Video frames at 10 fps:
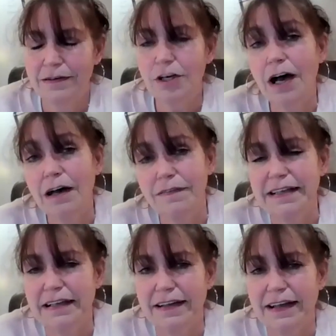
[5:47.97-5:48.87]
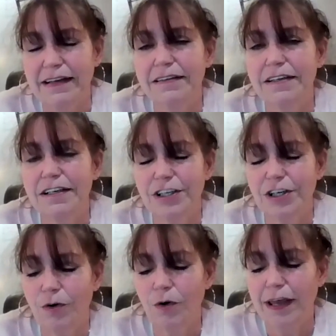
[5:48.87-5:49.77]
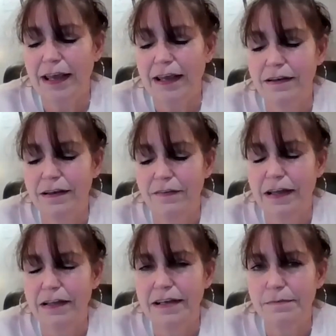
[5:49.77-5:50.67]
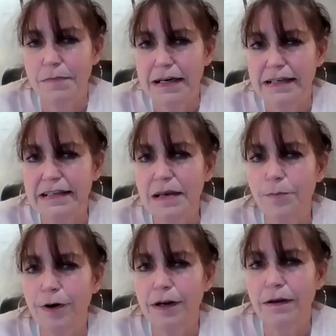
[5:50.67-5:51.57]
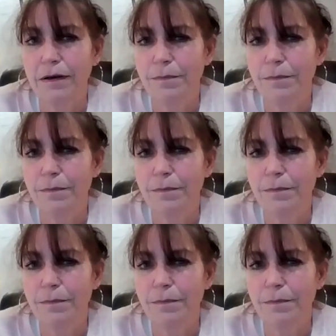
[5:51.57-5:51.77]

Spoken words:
to offset that, to show, okay, I've got the money separate,